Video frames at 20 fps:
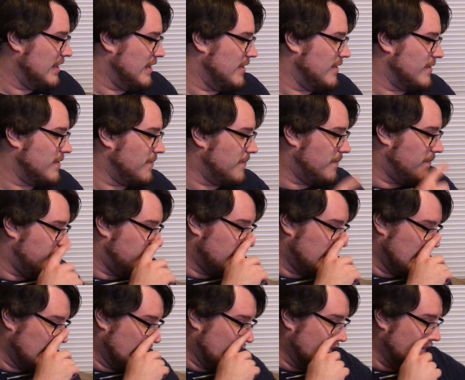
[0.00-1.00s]
Look
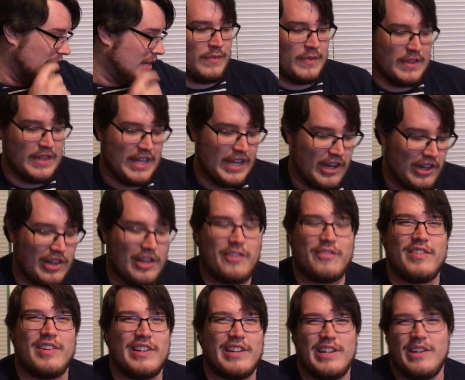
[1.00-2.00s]
funky. They all look
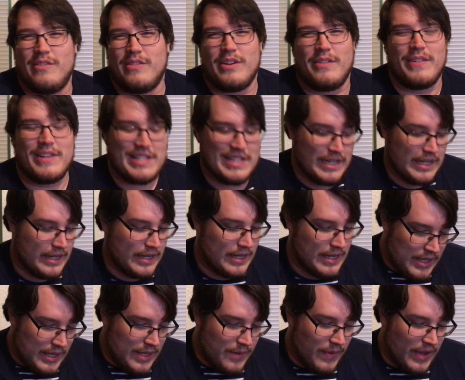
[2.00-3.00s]
funky, what am I saying?
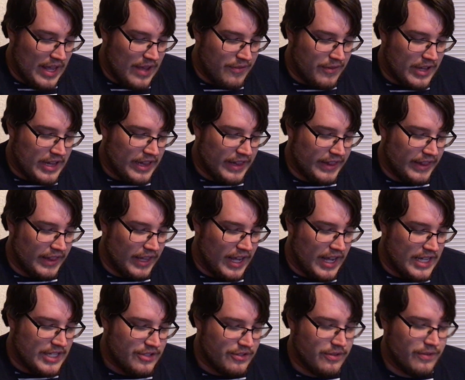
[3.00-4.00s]
Then we have
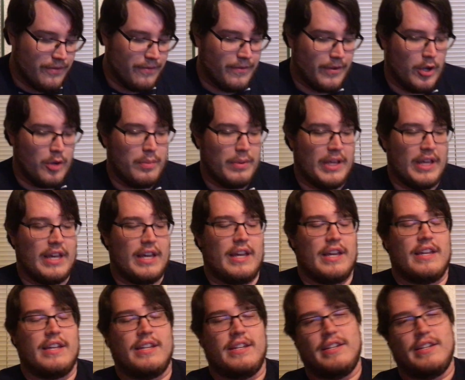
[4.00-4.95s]
Claustrophobia.